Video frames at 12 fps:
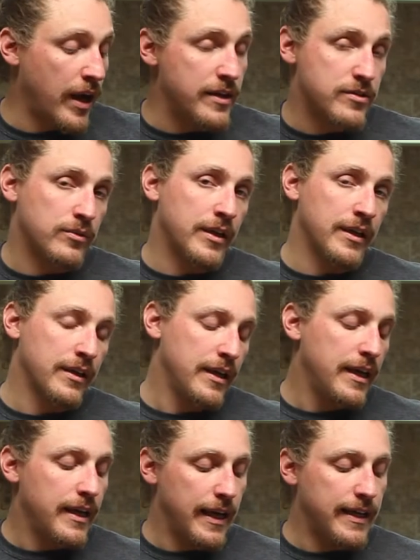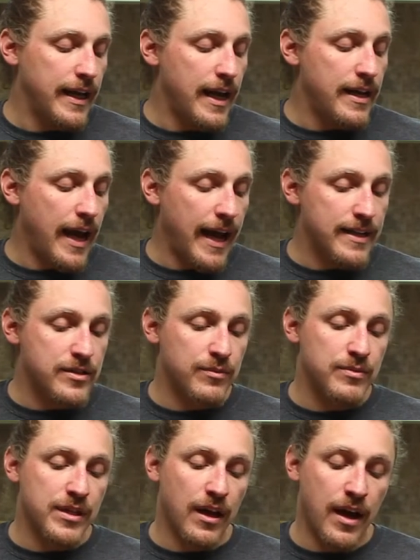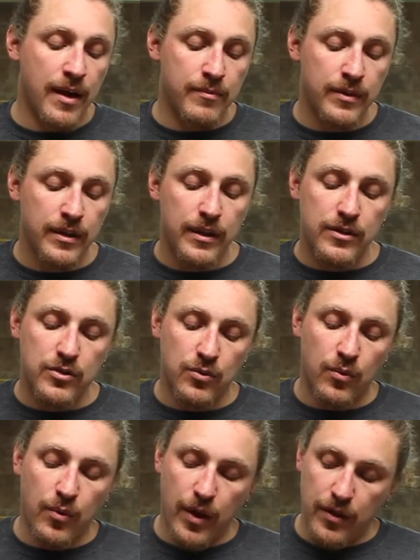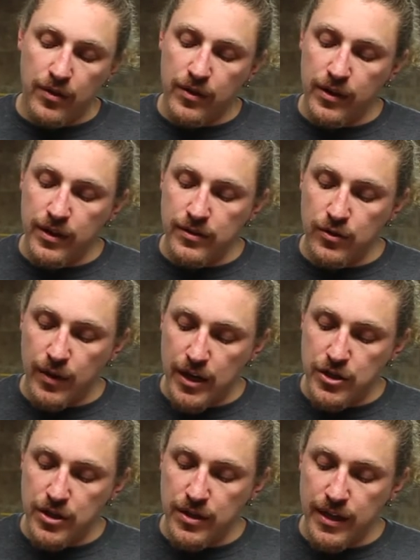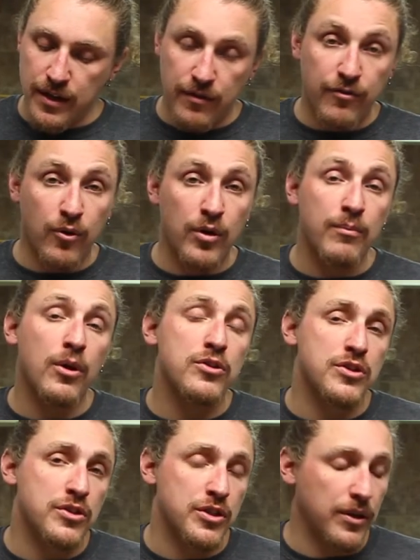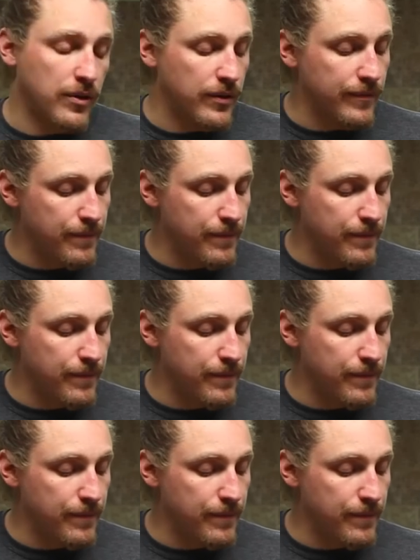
entering, it can add some time to the duration needed for an immersion chiller.